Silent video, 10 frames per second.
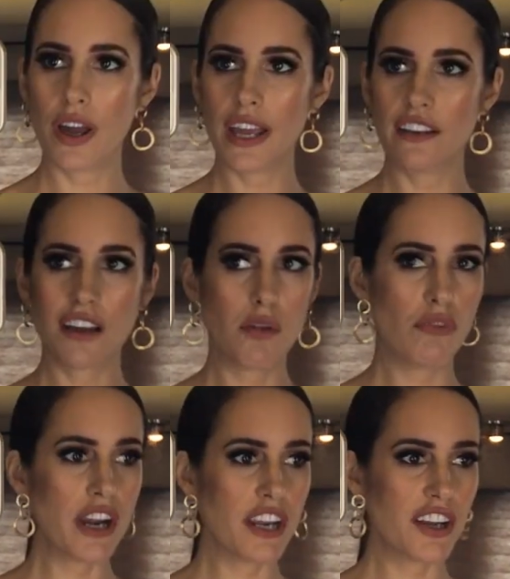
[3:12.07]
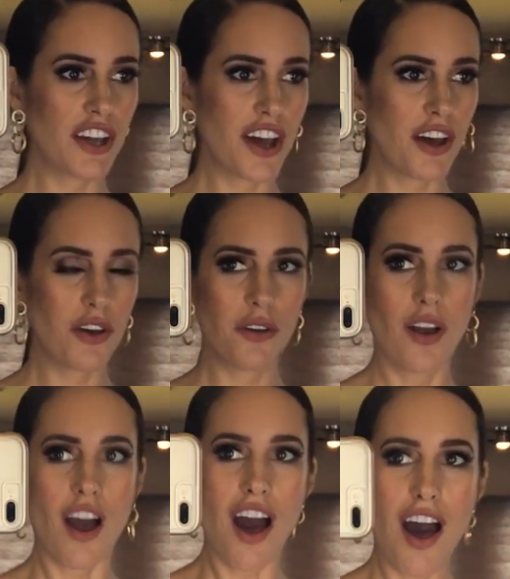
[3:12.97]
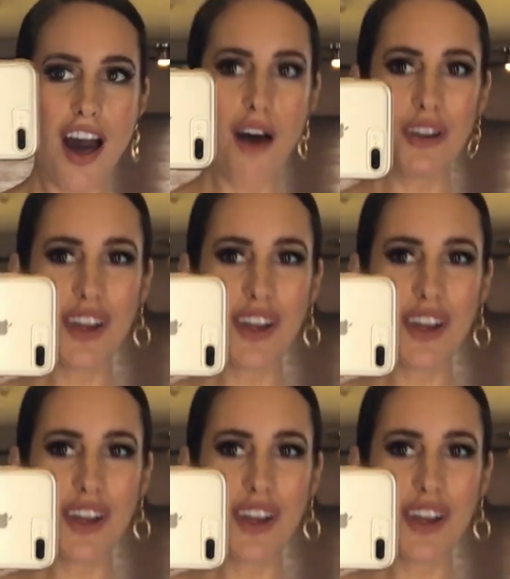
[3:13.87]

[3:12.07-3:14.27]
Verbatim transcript: Right, I'm ready to What's go. Right? Oh,